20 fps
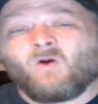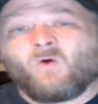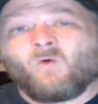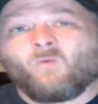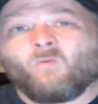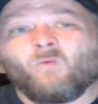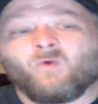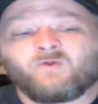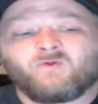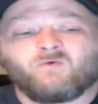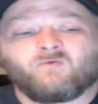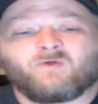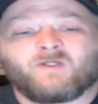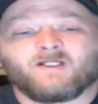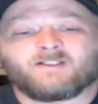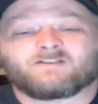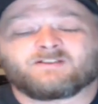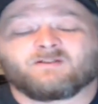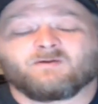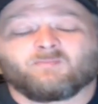when you
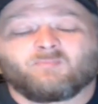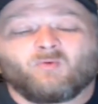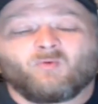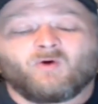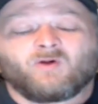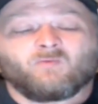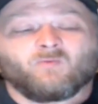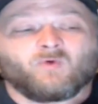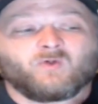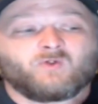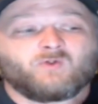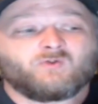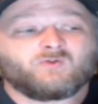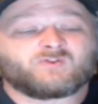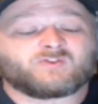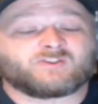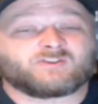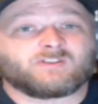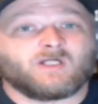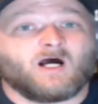get to the point where you
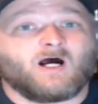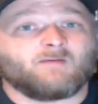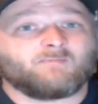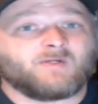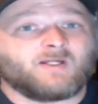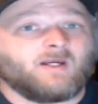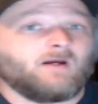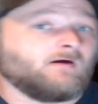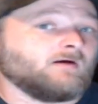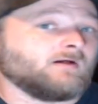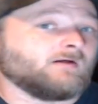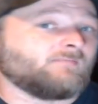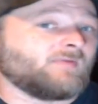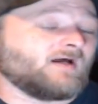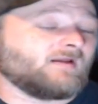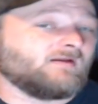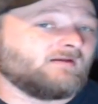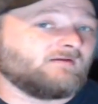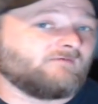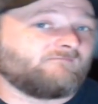stop caring
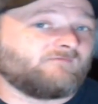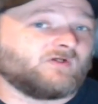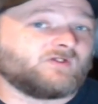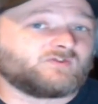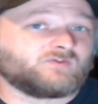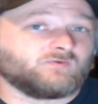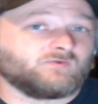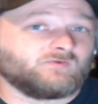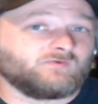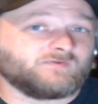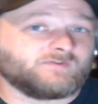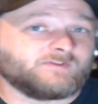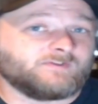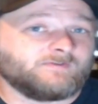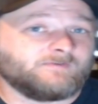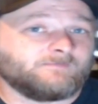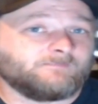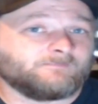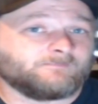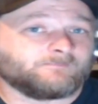about individuals
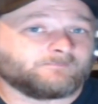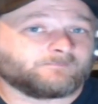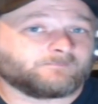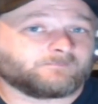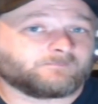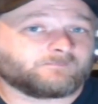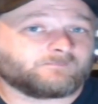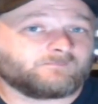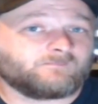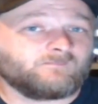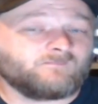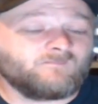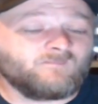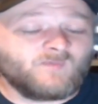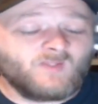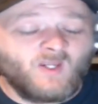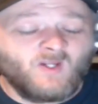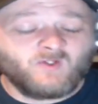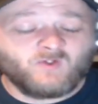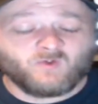
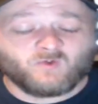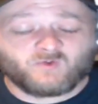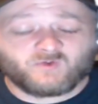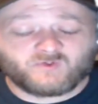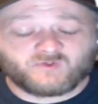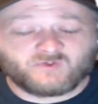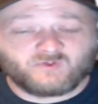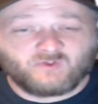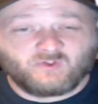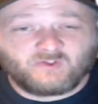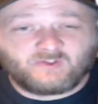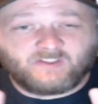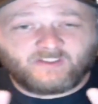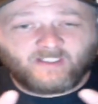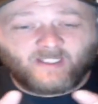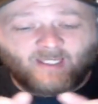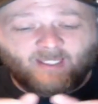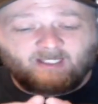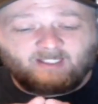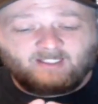and you're just
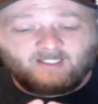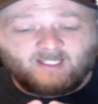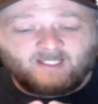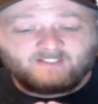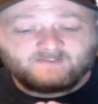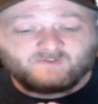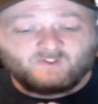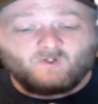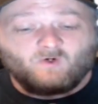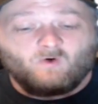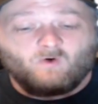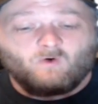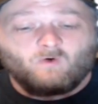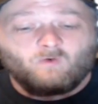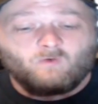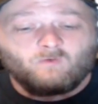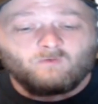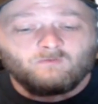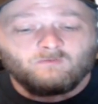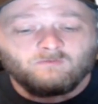looking at it as a
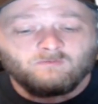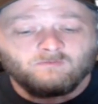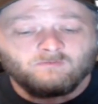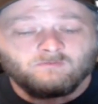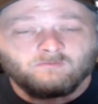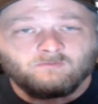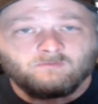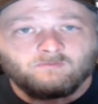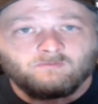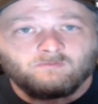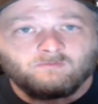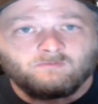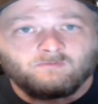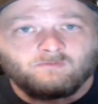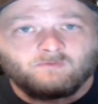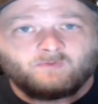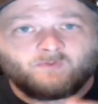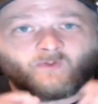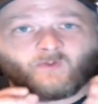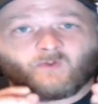whole,
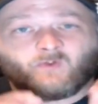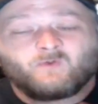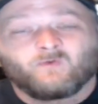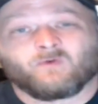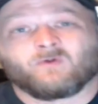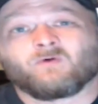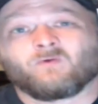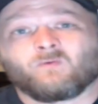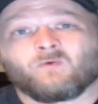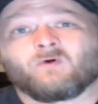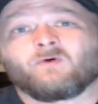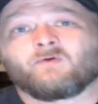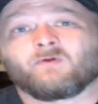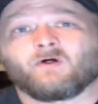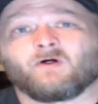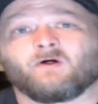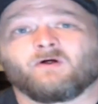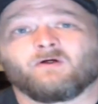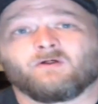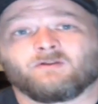you're in a world
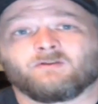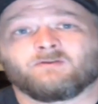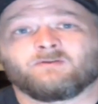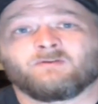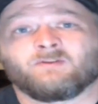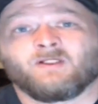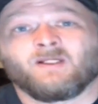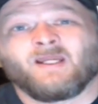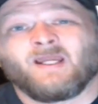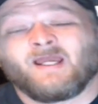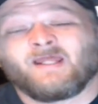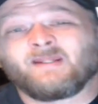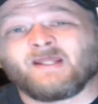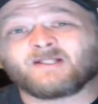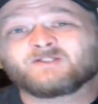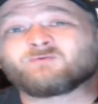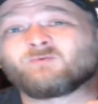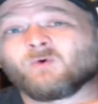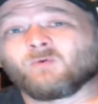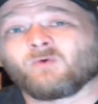of hurt. And
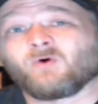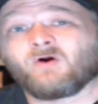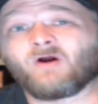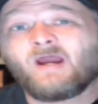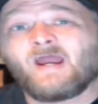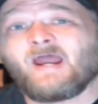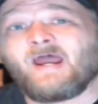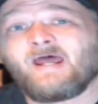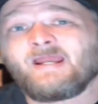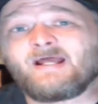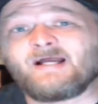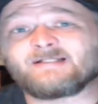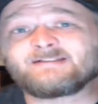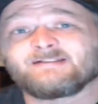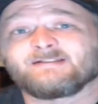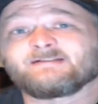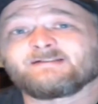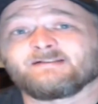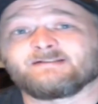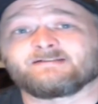that's where we're at as
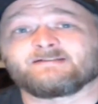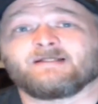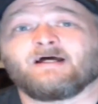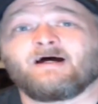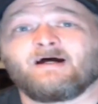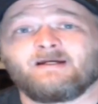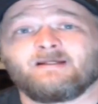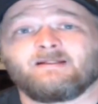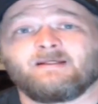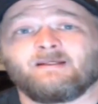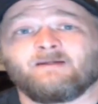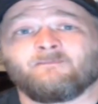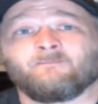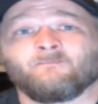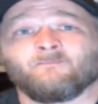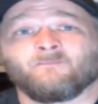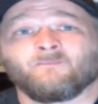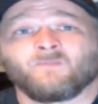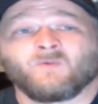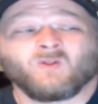a society.
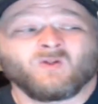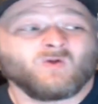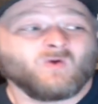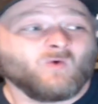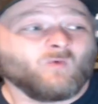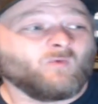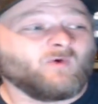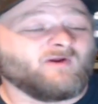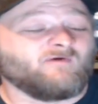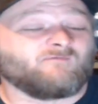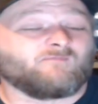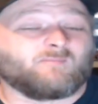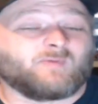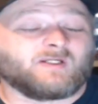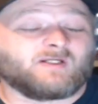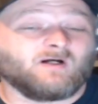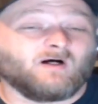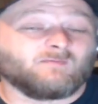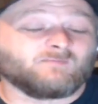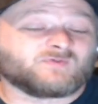We've
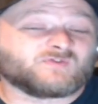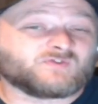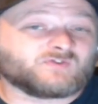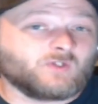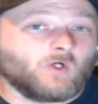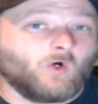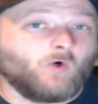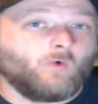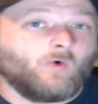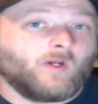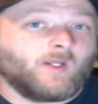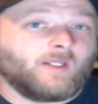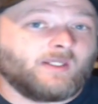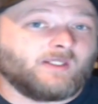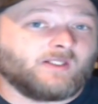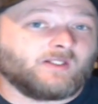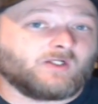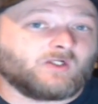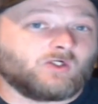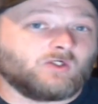become so
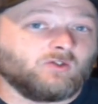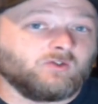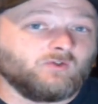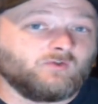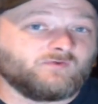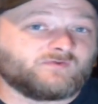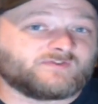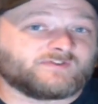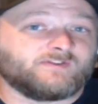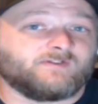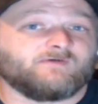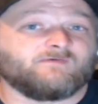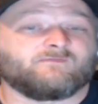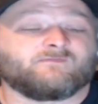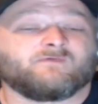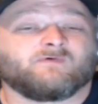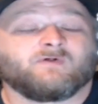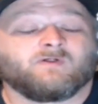inclusive